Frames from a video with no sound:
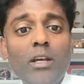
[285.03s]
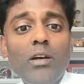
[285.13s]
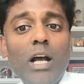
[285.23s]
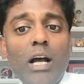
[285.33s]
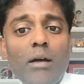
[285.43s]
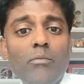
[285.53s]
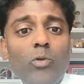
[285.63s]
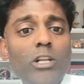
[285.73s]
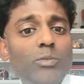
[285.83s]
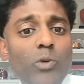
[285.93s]

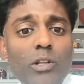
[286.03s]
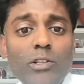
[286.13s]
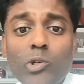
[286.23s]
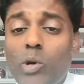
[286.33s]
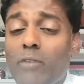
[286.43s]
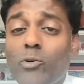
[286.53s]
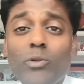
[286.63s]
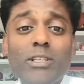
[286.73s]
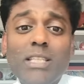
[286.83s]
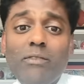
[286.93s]
What does Brooklyn do after
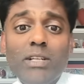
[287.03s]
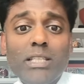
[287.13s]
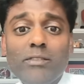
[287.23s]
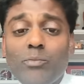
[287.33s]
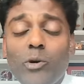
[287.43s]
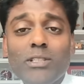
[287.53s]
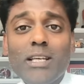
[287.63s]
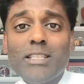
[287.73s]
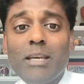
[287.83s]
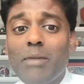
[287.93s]
only 77 points
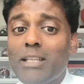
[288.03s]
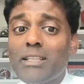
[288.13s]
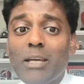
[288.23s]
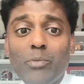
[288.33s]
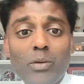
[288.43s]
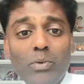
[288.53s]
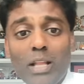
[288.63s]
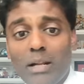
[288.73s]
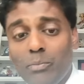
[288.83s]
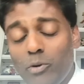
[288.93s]
last game? I think they put up a
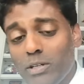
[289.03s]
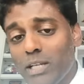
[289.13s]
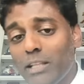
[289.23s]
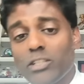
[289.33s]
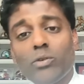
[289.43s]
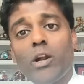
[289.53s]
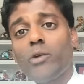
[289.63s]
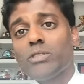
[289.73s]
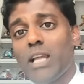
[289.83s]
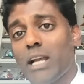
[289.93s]
lot of points. I think
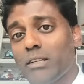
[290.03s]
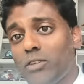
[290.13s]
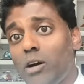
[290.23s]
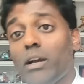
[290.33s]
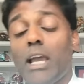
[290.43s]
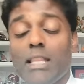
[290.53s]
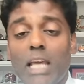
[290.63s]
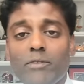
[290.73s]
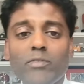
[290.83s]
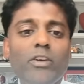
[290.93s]
Toronto is an active dog and they
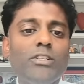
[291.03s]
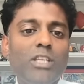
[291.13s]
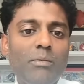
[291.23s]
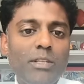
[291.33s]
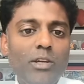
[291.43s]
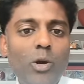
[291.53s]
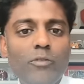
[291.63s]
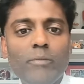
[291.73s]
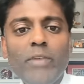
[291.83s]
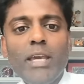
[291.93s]
have revenge. Give me the
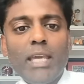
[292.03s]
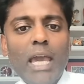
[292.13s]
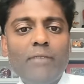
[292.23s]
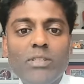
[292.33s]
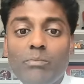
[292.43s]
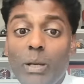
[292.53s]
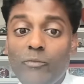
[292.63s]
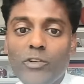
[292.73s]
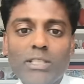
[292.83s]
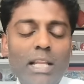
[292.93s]
over. Cavs and
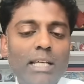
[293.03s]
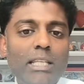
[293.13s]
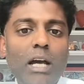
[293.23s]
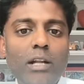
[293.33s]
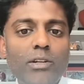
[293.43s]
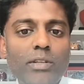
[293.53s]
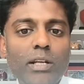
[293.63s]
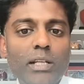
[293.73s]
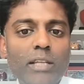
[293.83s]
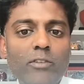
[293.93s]
Memphis. I like the under
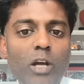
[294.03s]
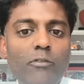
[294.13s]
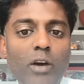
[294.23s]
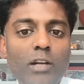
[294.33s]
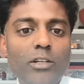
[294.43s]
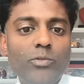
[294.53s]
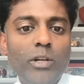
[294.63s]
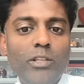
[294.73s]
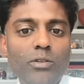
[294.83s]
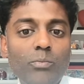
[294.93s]
there. Cleveland off
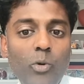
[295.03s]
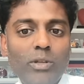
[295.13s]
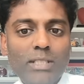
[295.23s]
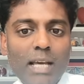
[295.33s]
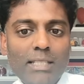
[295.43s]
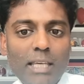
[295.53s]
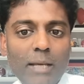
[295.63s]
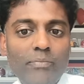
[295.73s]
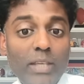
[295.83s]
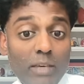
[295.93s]
120 points last
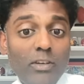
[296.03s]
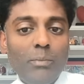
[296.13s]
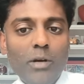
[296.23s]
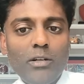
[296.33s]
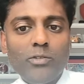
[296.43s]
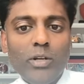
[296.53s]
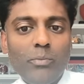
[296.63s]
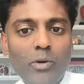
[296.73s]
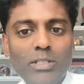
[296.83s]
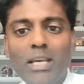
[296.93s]
game. They're giving up 120
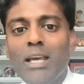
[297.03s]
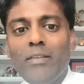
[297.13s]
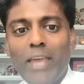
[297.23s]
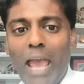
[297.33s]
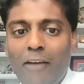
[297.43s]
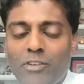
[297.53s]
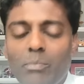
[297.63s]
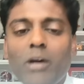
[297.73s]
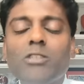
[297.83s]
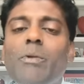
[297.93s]
points. They have to
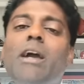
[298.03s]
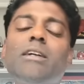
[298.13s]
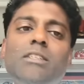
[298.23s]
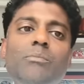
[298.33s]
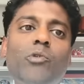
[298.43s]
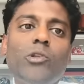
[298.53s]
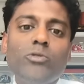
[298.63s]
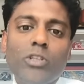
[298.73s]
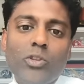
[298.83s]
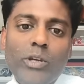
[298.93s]
bounce back at some point,
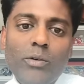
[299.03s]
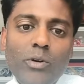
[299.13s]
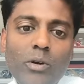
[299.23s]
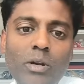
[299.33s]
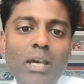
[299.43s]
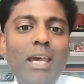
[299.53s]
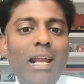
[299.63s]
losing three in a row.